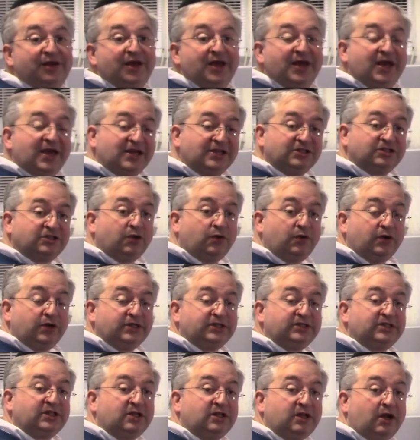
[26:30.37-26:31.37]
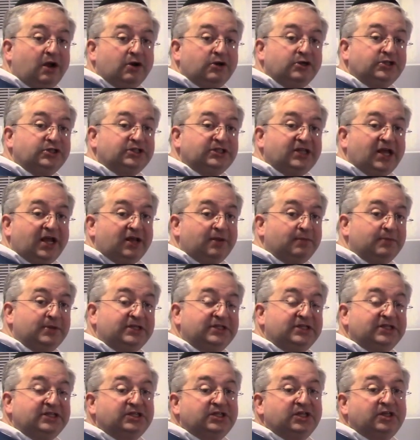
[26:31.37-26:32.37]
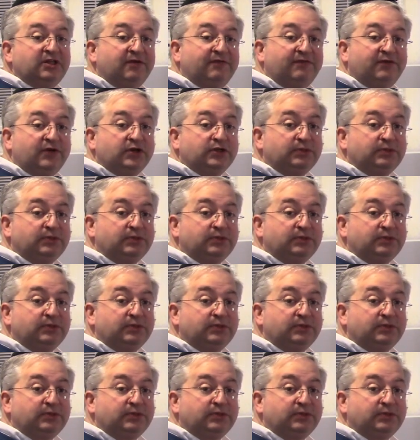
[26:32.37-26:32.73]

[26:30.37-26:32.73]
As long as the largest element is in the first